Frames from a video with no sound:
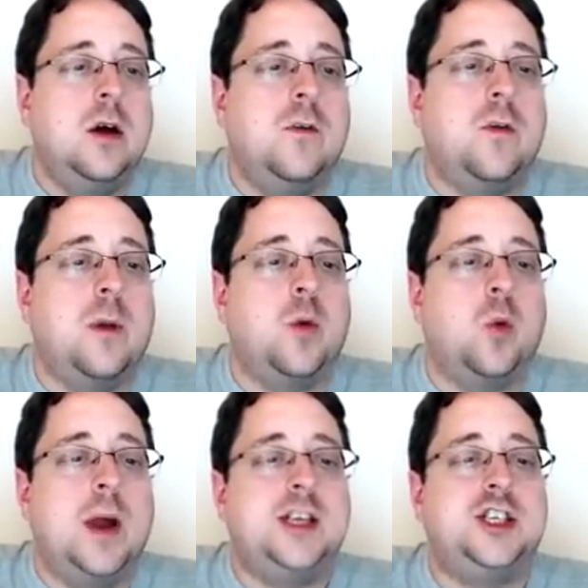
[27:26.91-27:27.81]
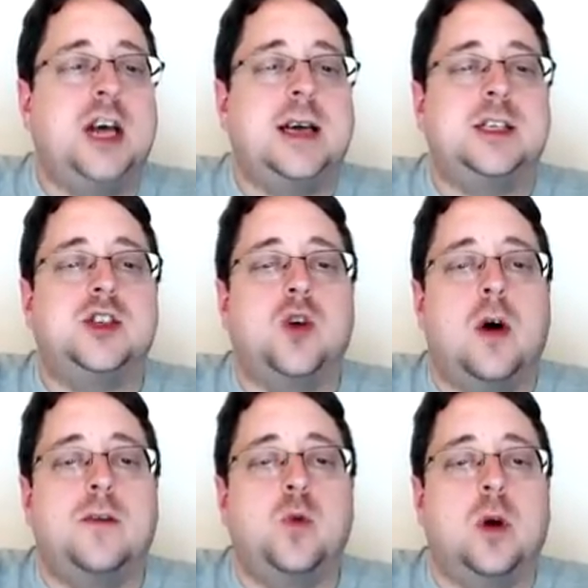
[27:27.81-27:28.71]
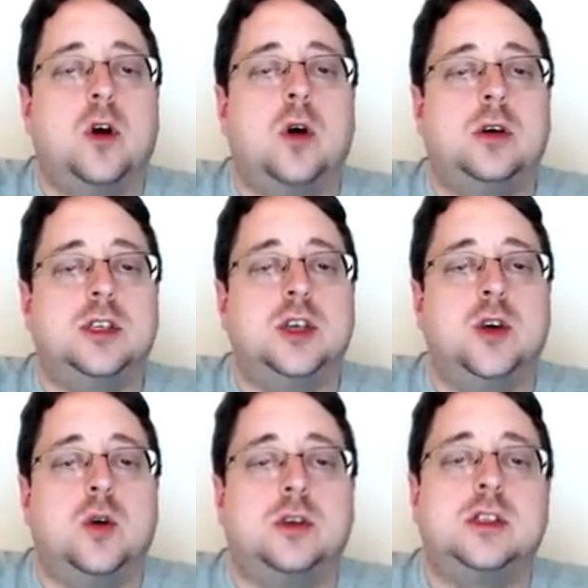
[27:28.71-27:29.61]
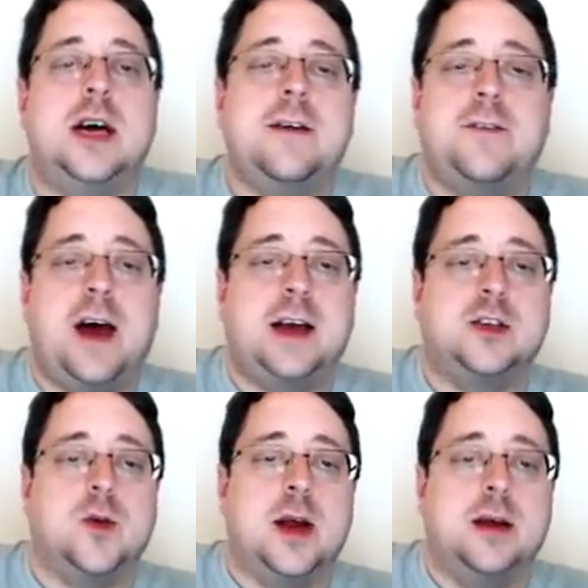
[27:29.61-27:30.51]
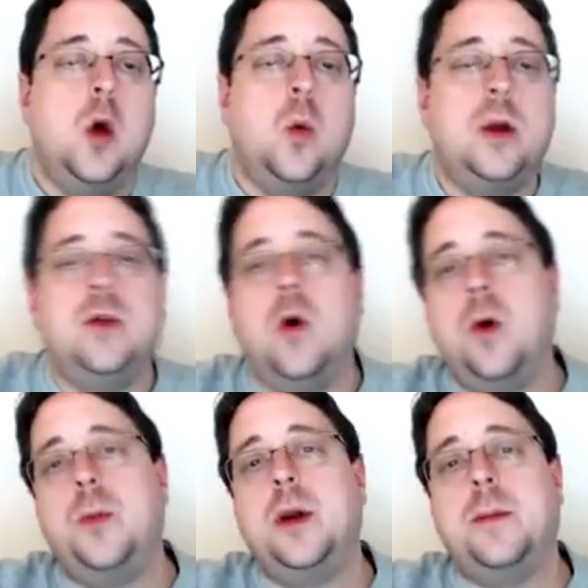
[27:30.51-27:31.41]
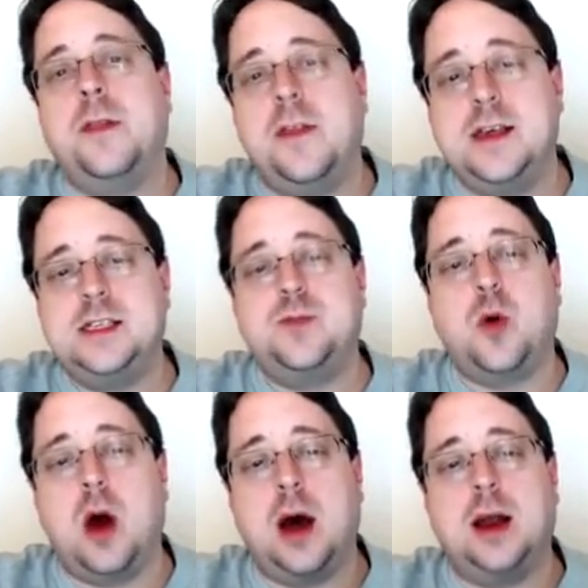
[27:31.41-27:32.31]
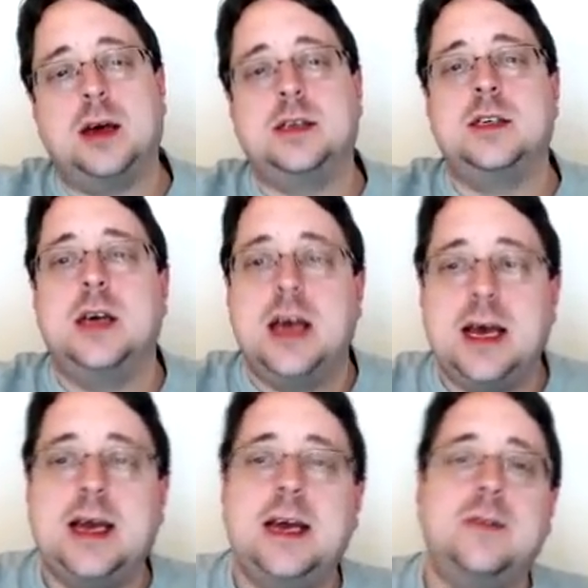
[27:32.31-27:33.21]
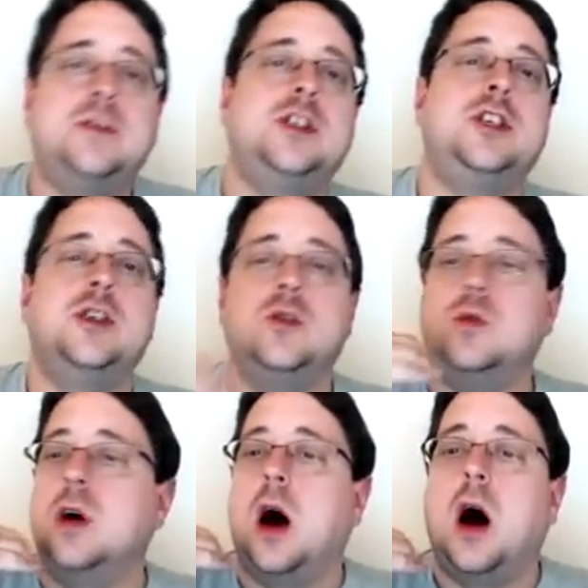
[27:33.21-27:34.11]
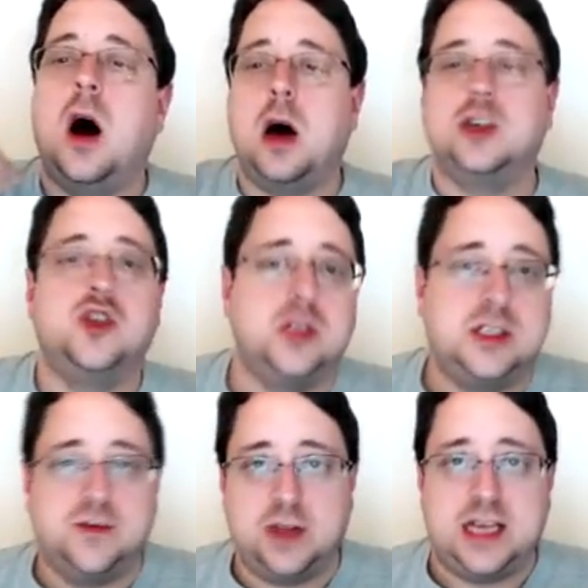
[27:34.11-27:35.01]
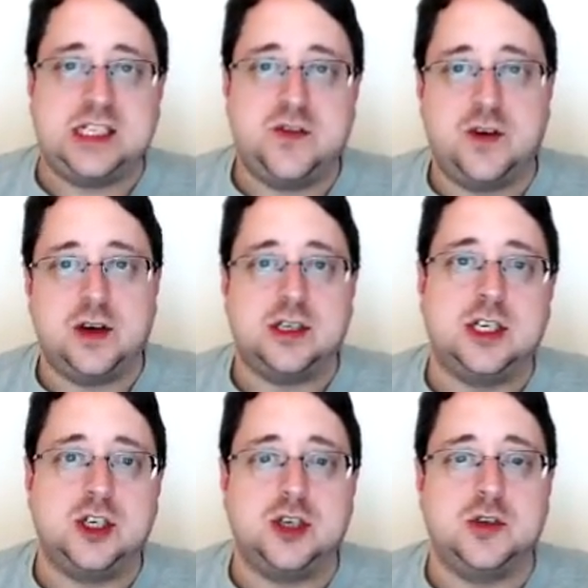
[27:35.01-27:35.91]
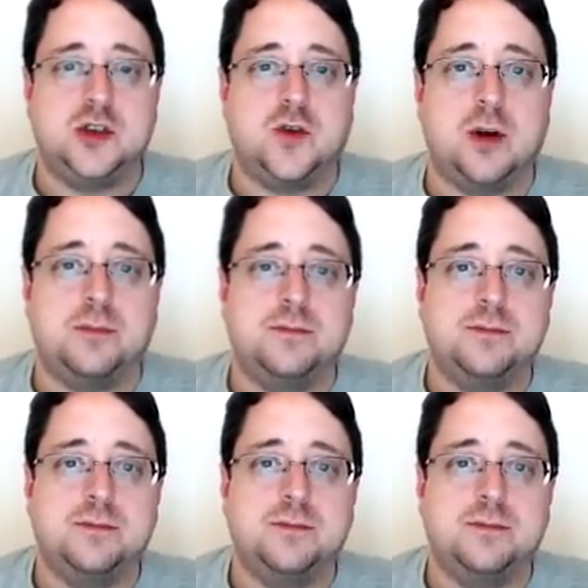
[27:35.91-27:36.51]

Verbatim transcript: from Red Giant Software called Knoll Light Factory. When you open up this product, it gives you hundreds of lens flares to choose from.